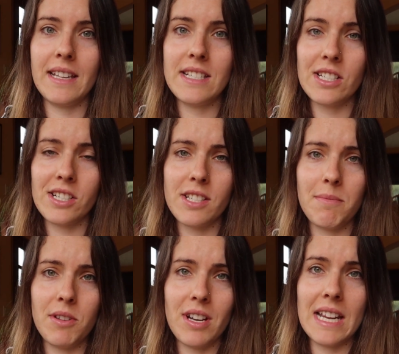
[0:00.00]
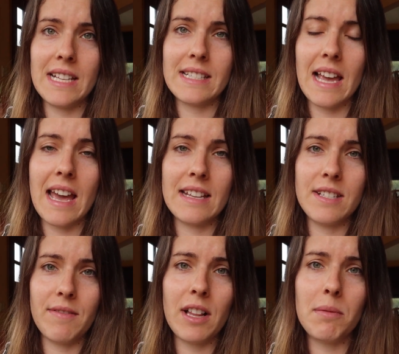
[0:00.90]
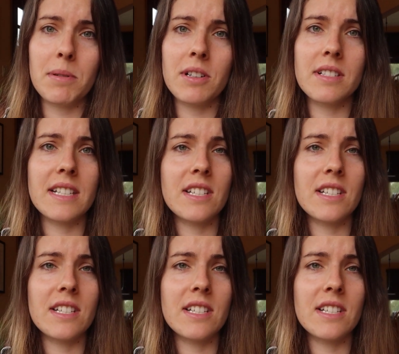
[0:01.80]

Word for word: Indigenous communities and developers,